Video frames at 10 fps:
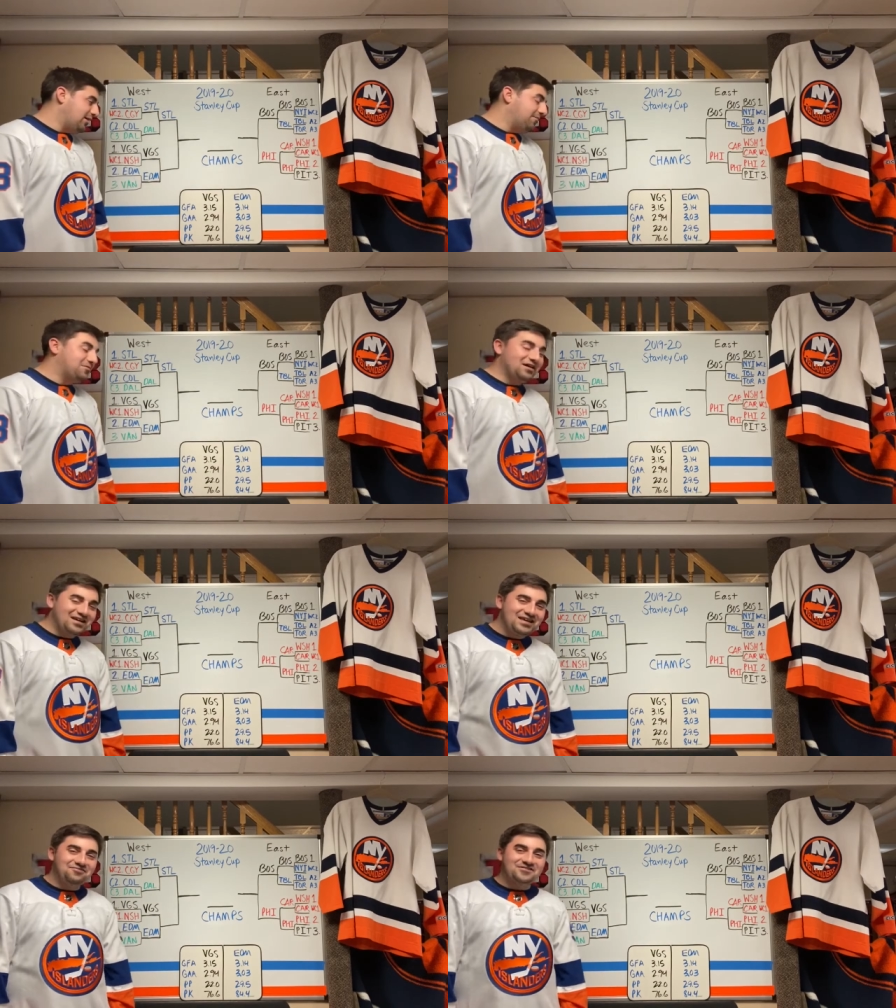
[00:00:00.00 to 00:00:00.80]
I'm going
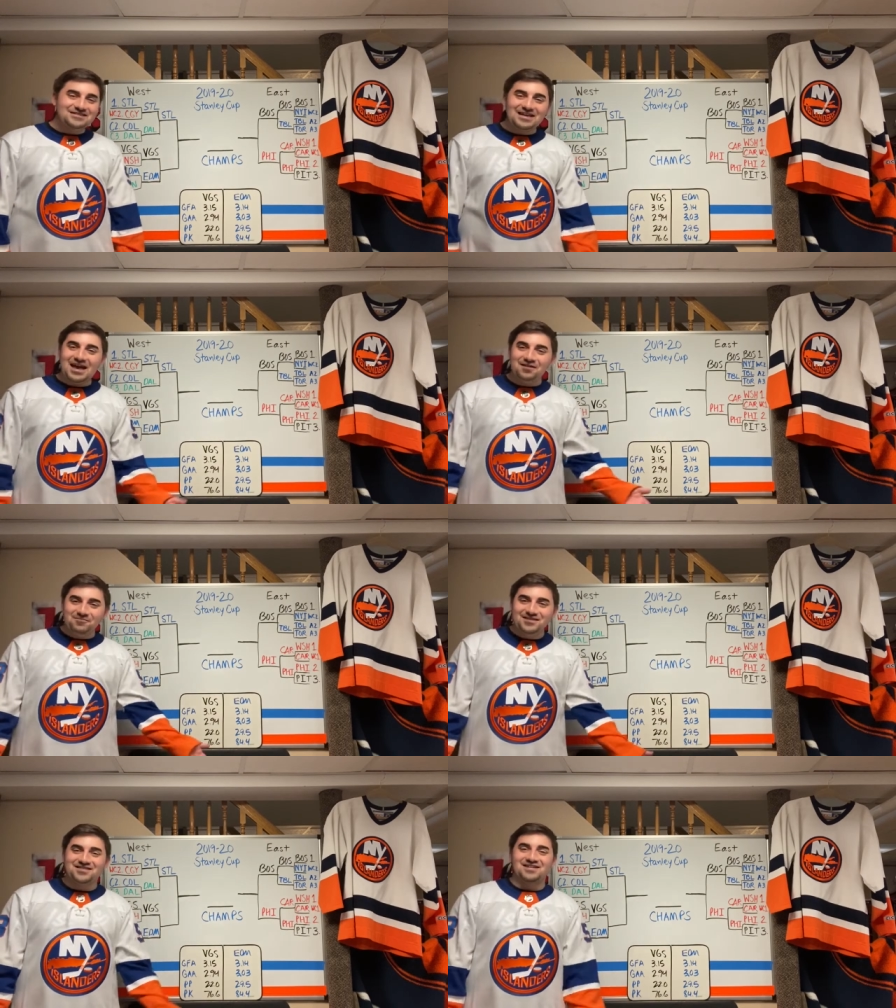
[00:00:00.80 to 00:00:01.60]
to give this to
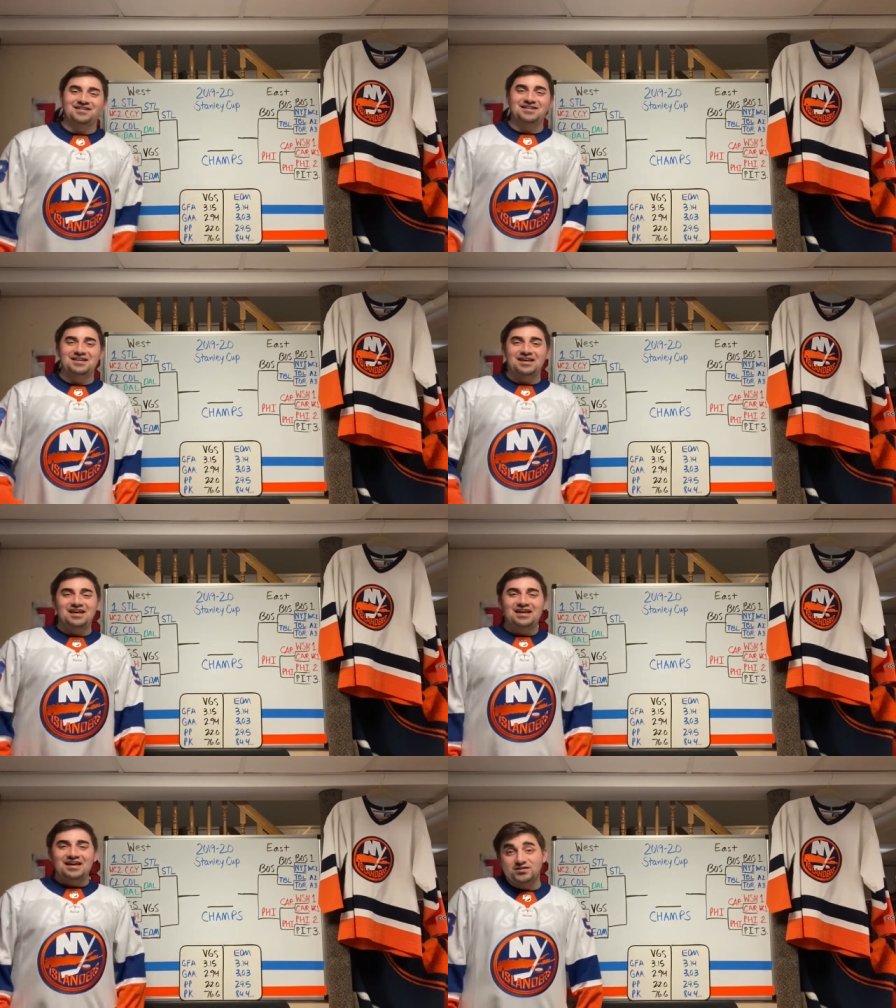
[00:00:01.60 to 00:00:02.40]
Edmonton
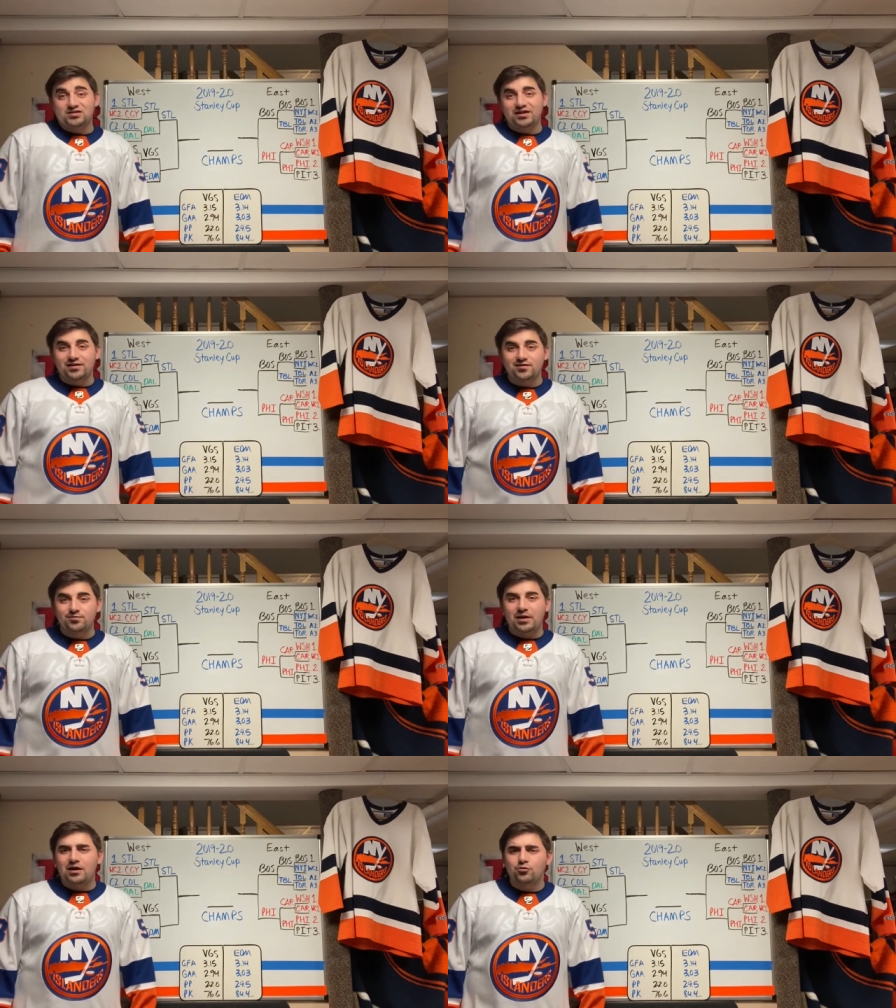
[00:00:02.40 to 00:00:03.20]
as like
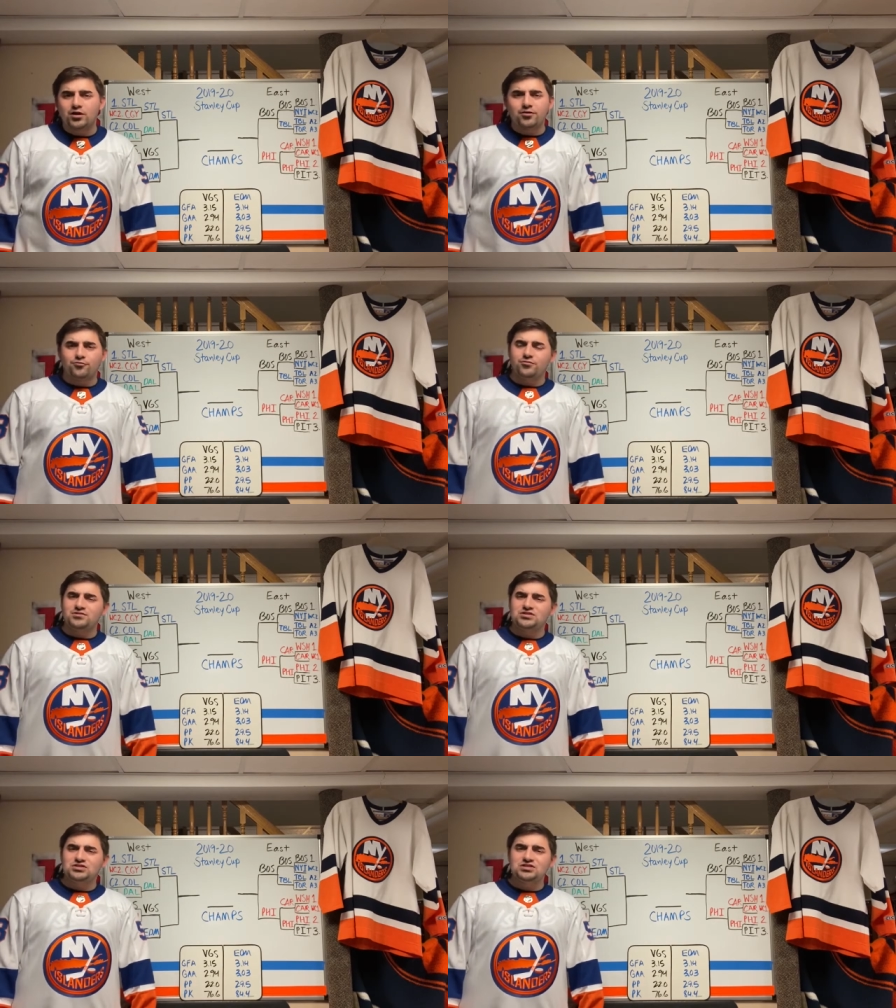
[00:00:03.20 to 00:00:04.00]
a power. I don't
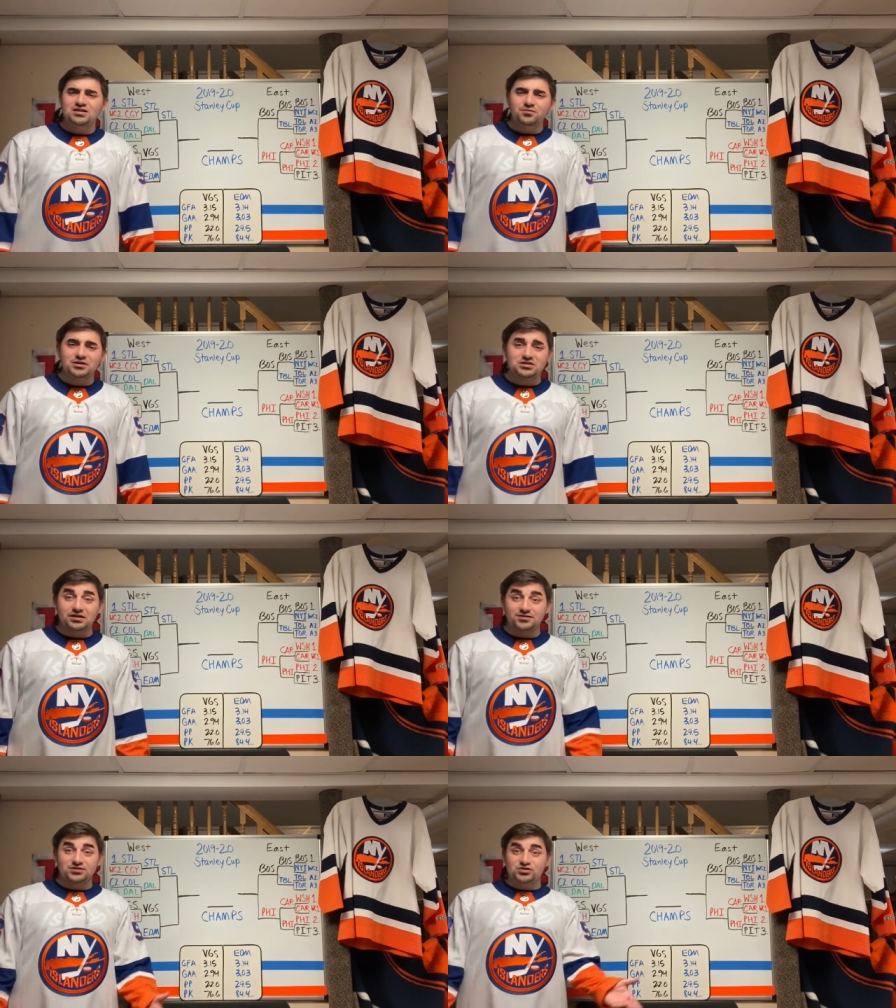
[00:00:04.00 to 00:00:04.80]
really see them as
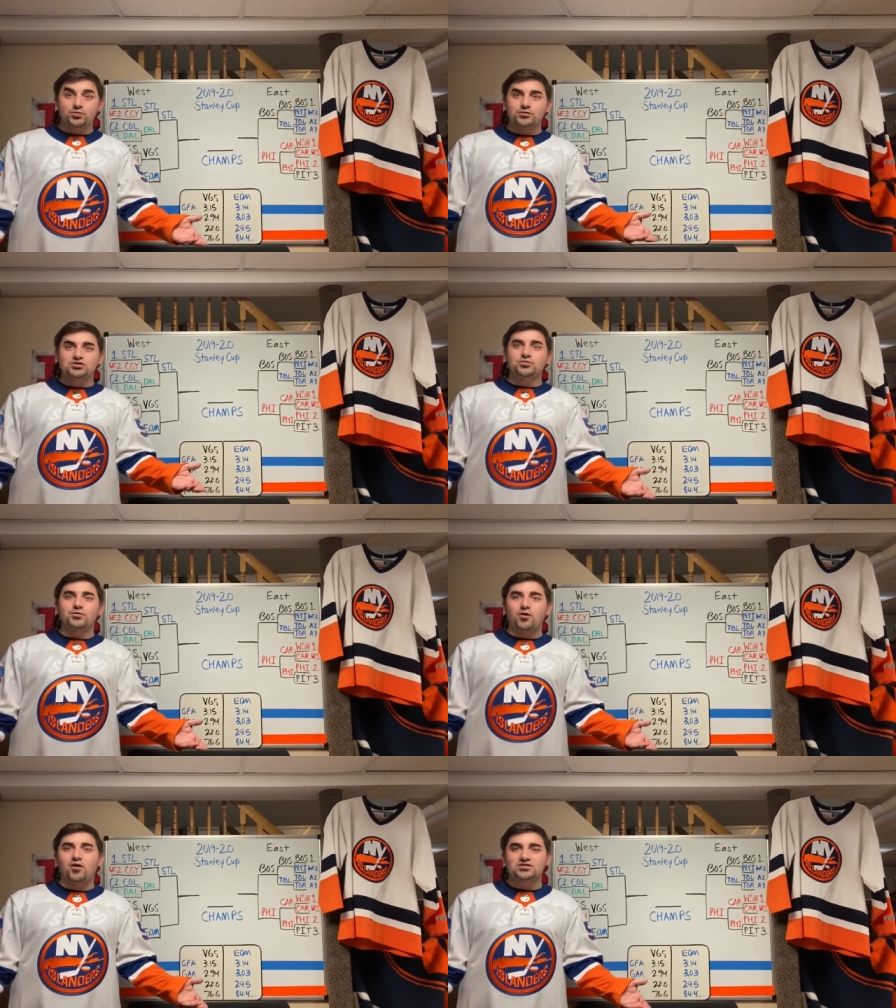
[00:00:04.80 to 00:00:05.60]
like a super,
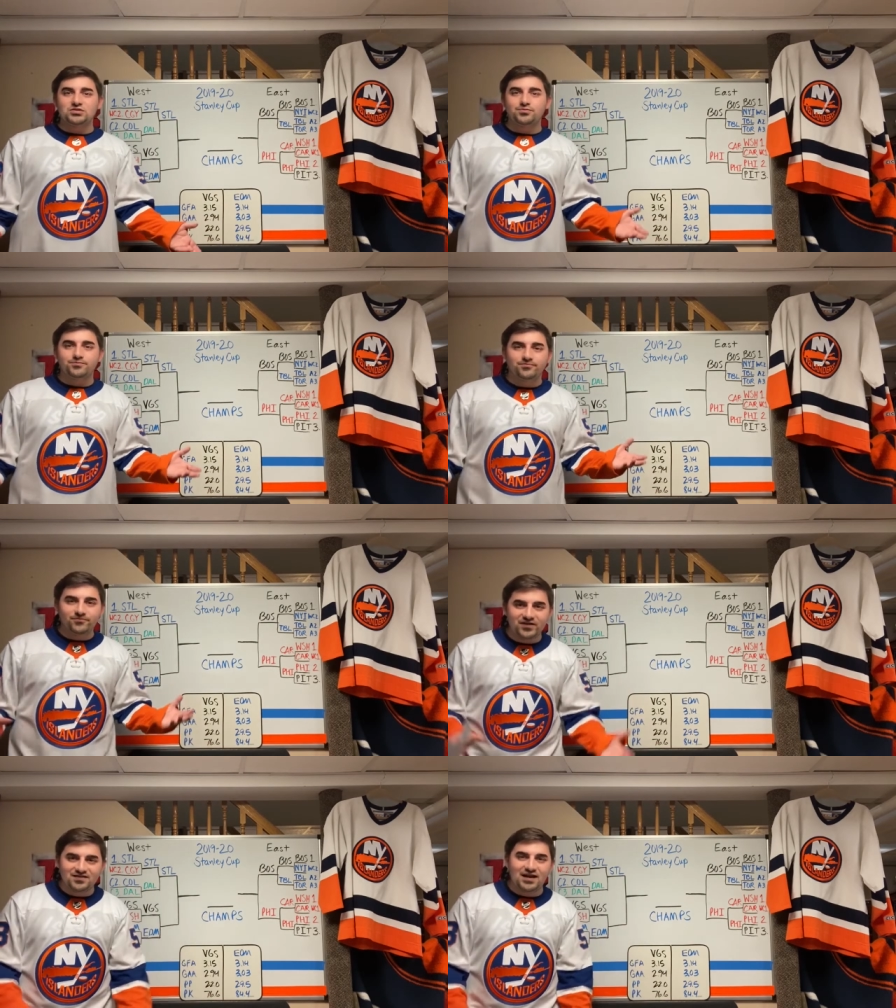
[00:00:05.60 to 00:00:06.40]
super awesome,
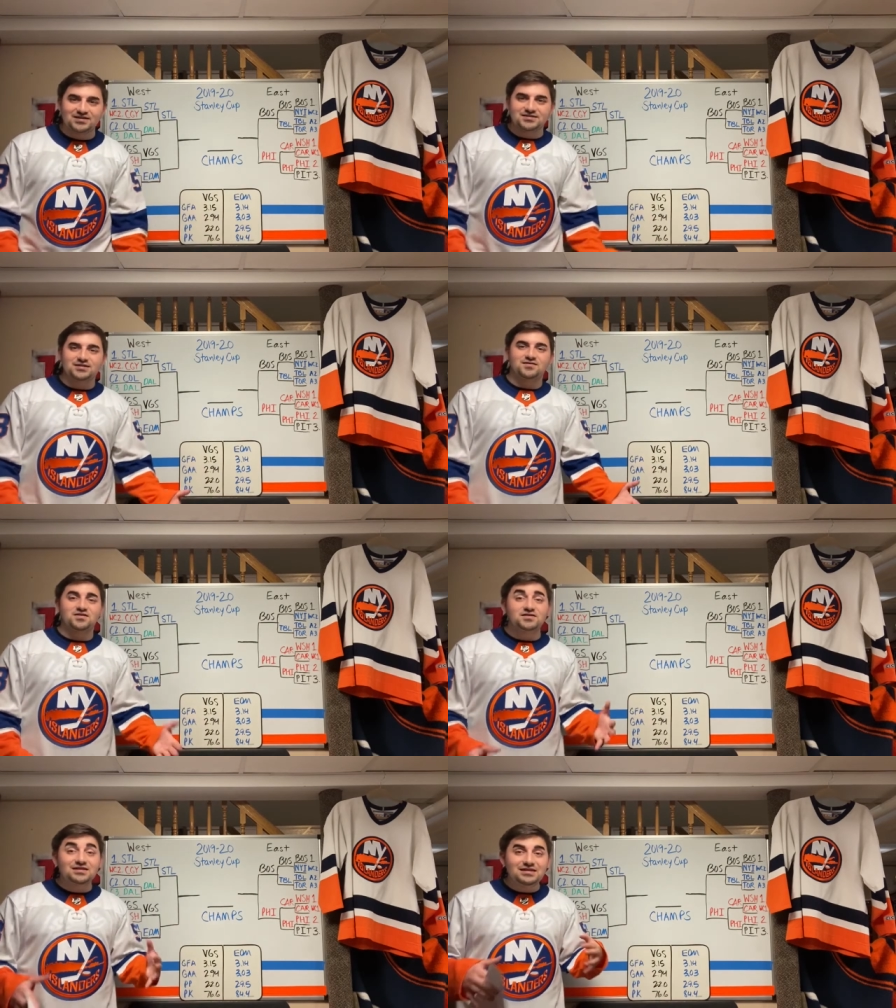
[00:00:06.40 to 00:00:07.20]
fantastic
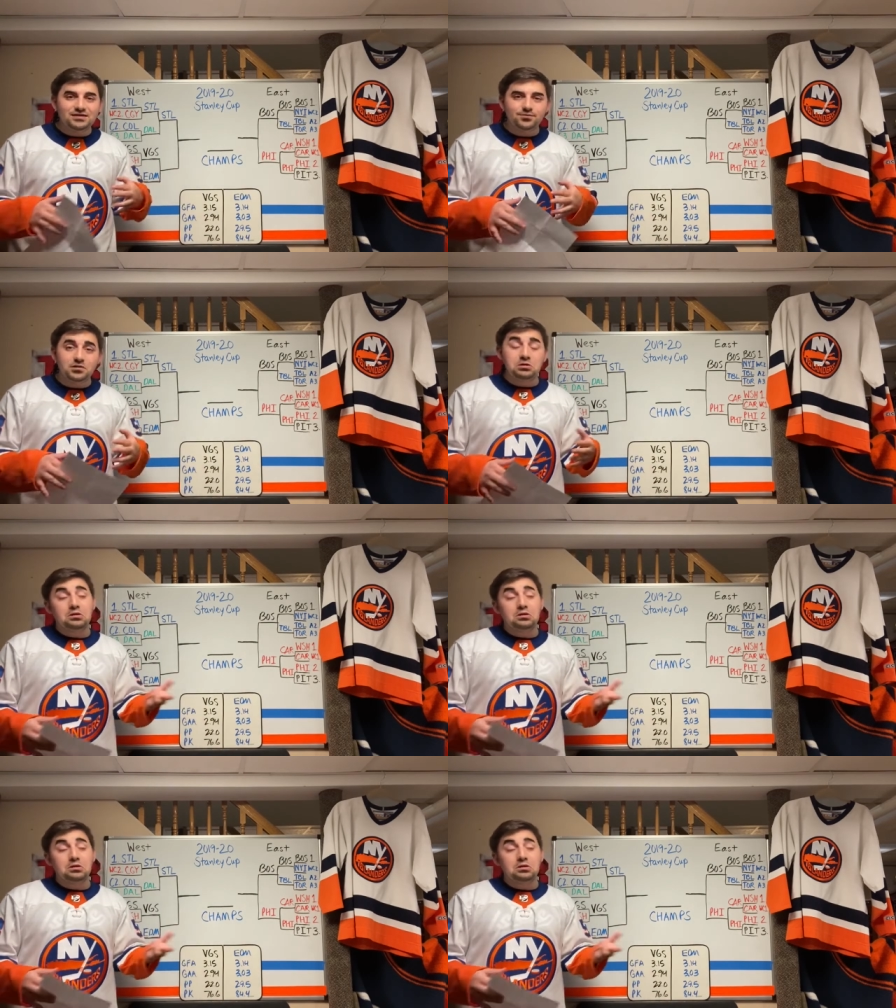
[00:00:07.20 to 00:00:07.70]
team,